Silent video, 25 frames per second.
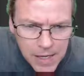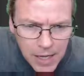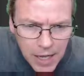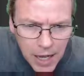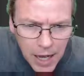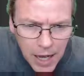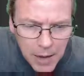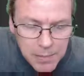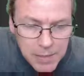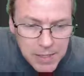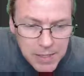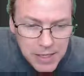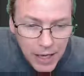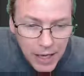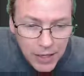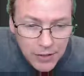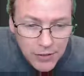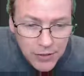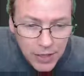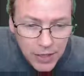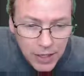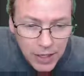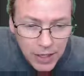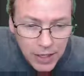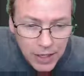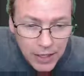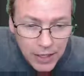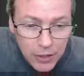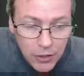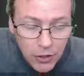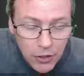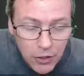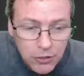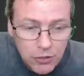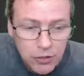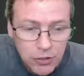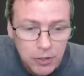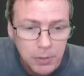I'm guessing it
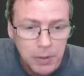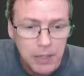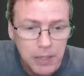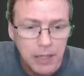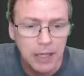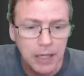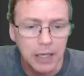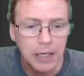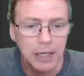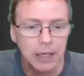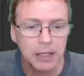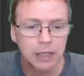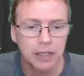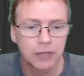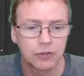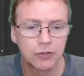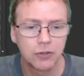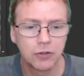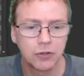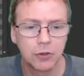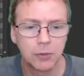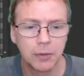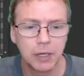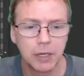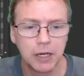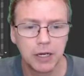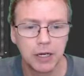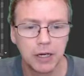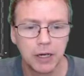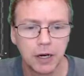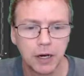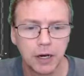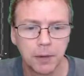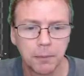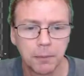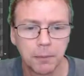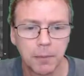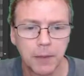looks to me. Let's zoom in
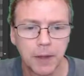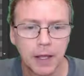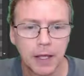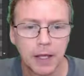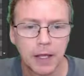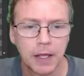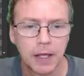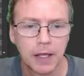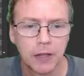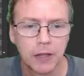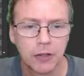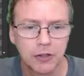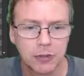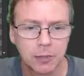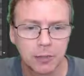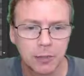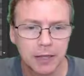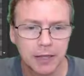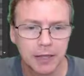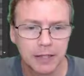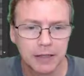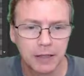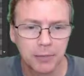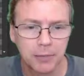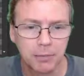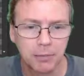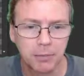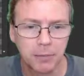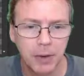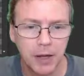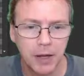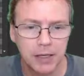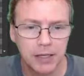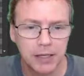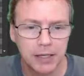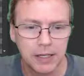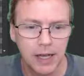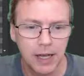here. Looks to me like the
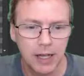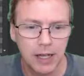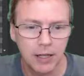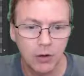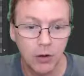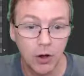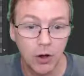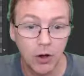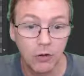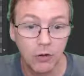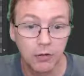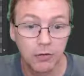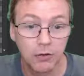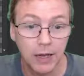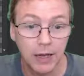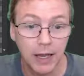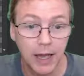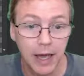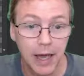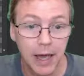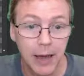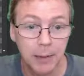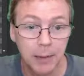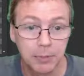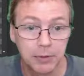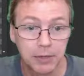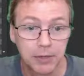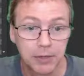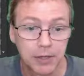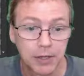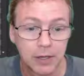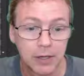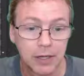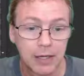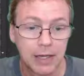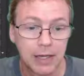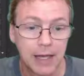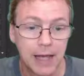button yellow overlapped,
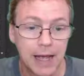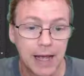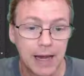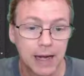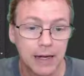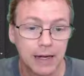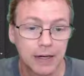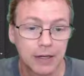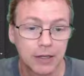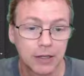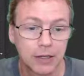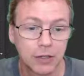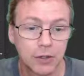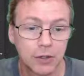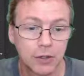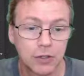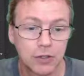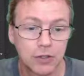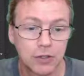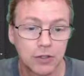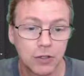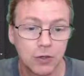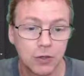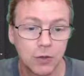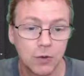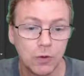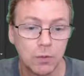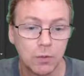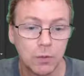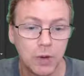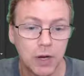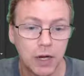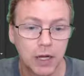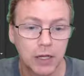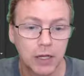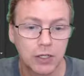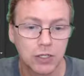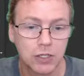and it included too
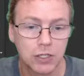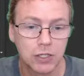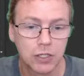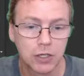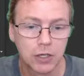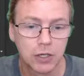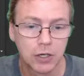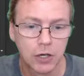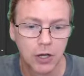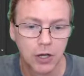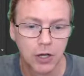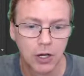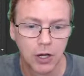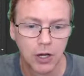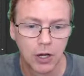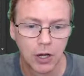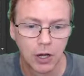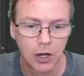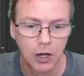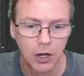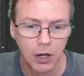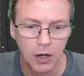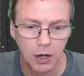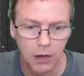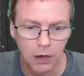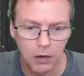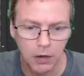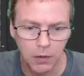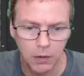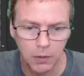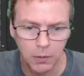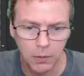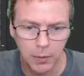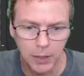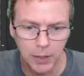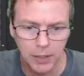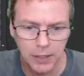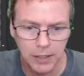much.
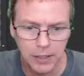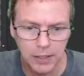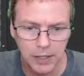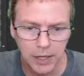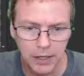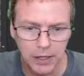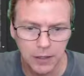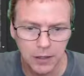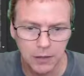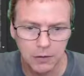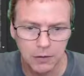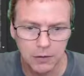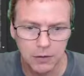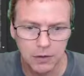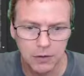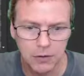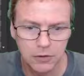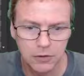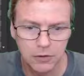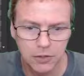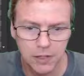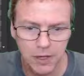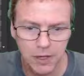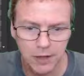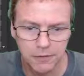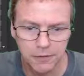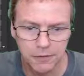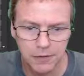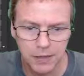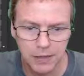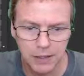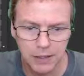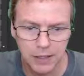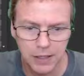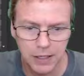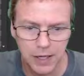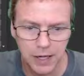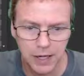Oh, button yellow is
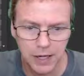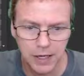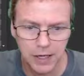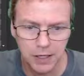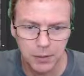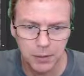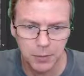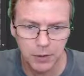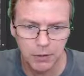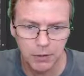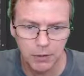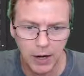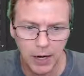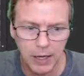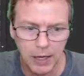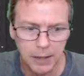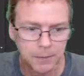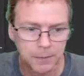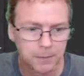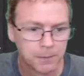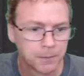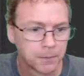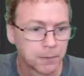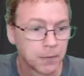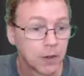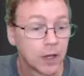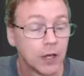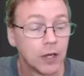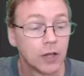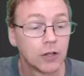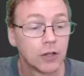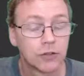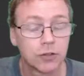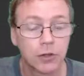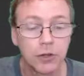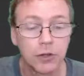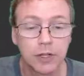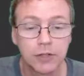definitely not going to be right.
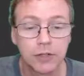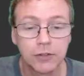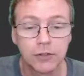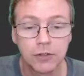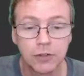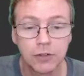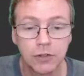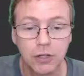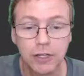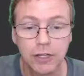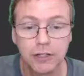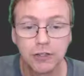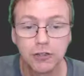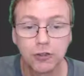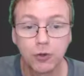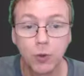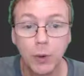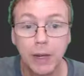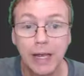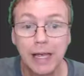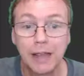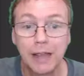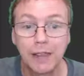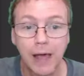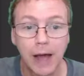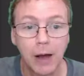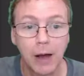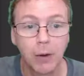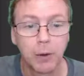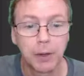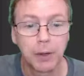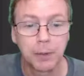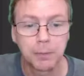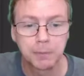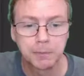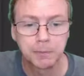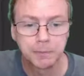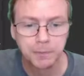So let's tweak that
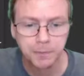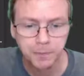one.